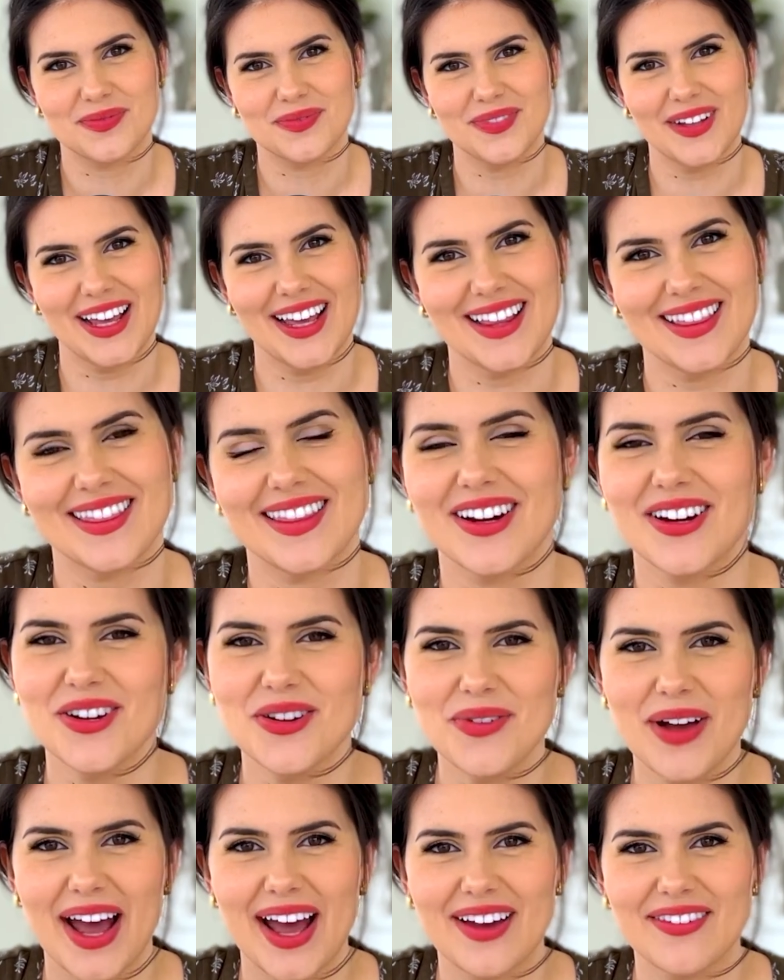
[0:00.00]
And there
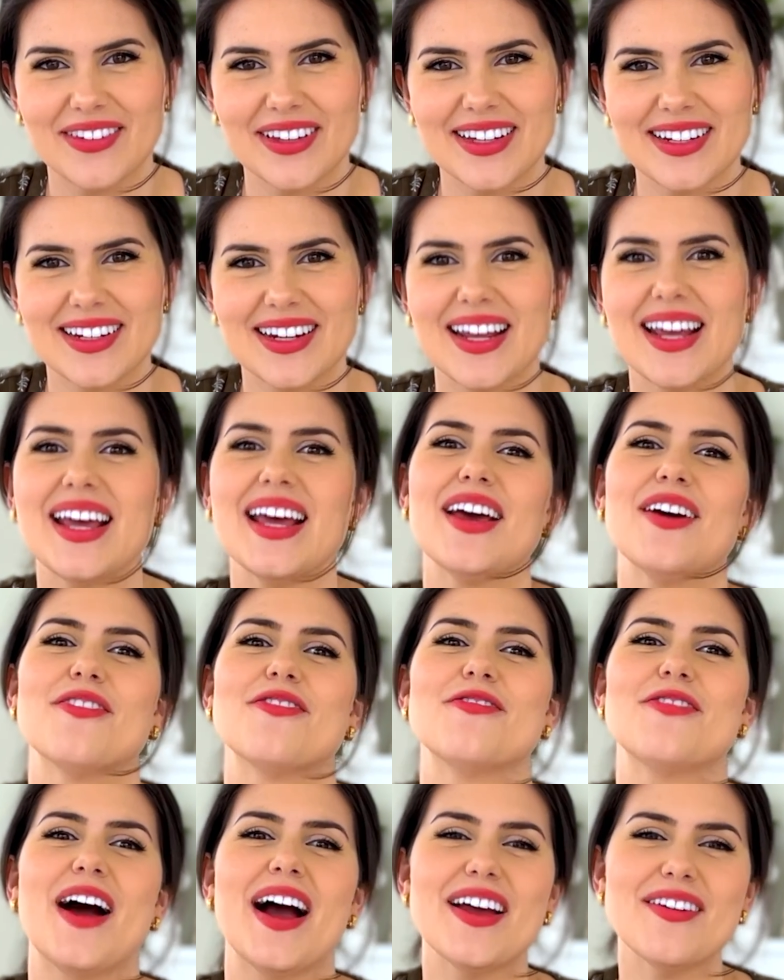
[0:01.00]
you have it,
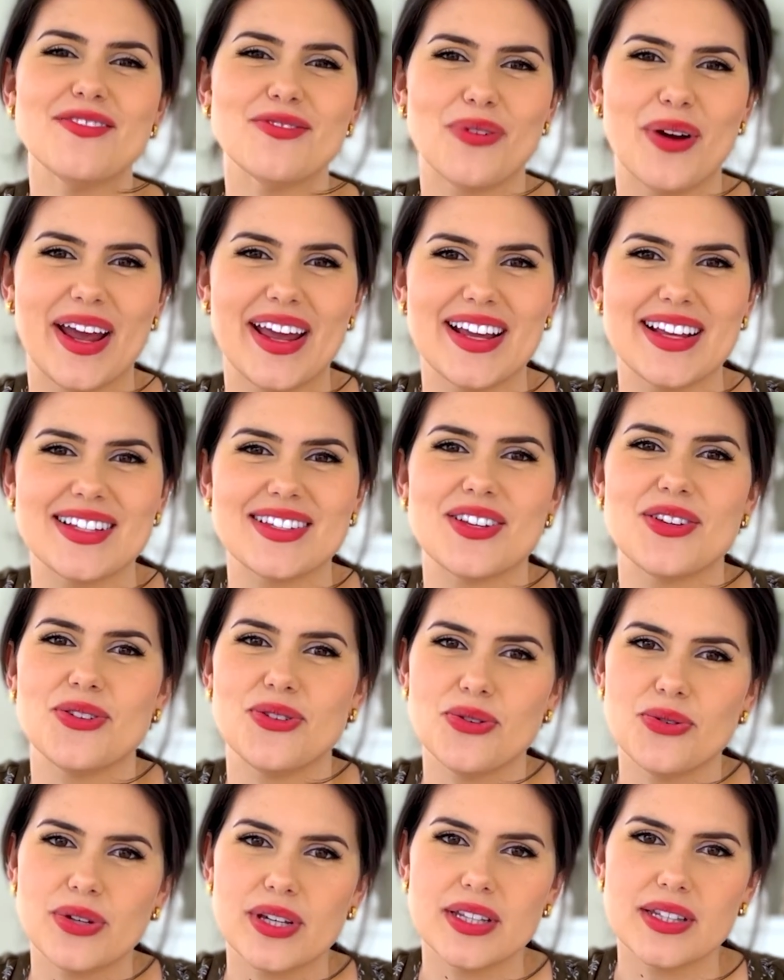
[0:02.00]
5 ways
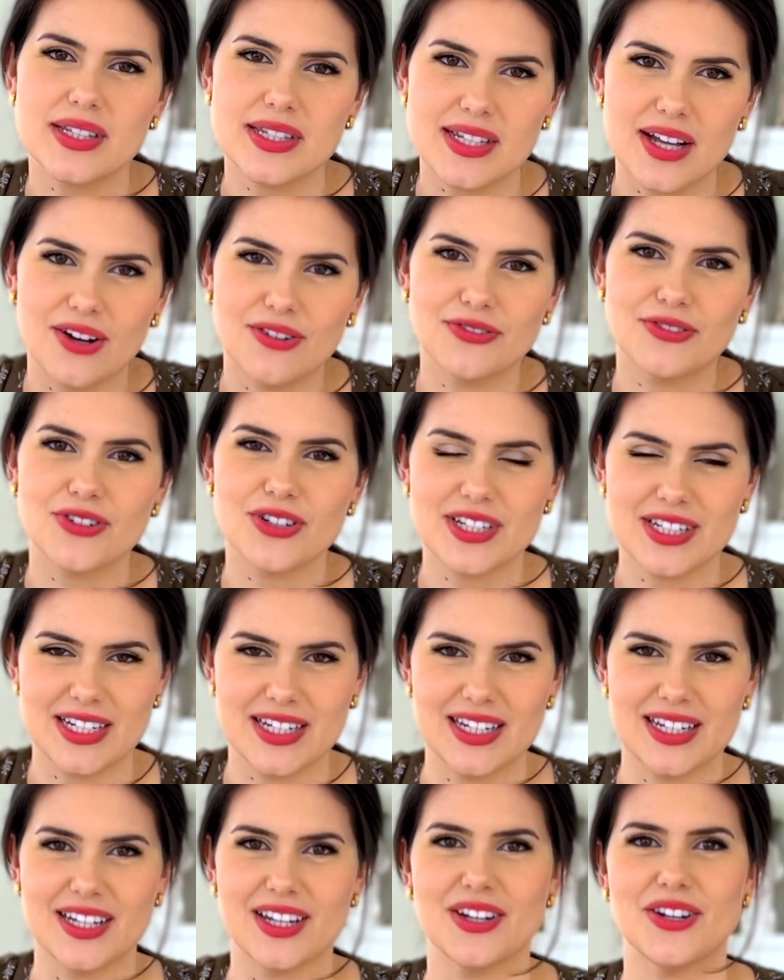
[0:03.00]
you can
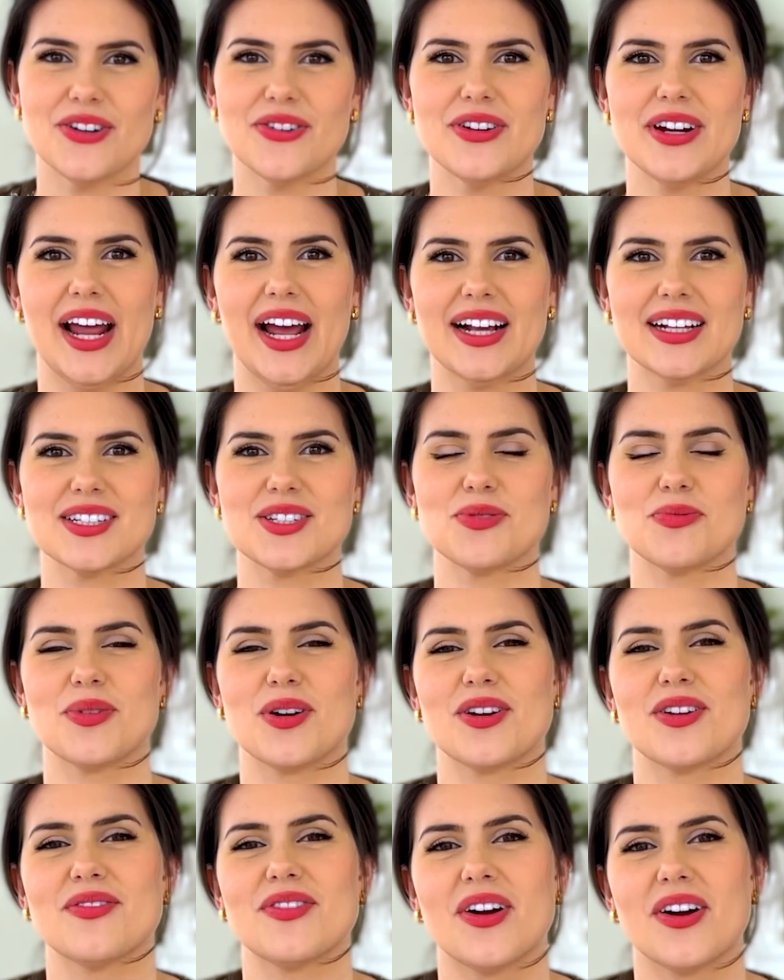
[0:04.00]
self-critique your next
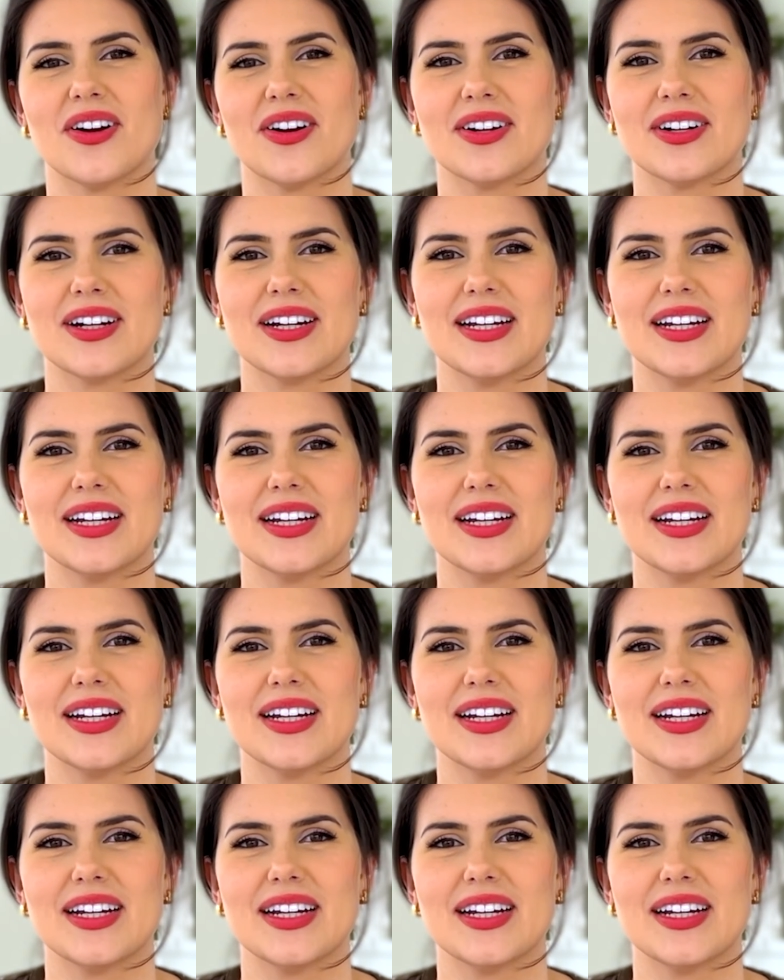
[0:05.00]
work of art.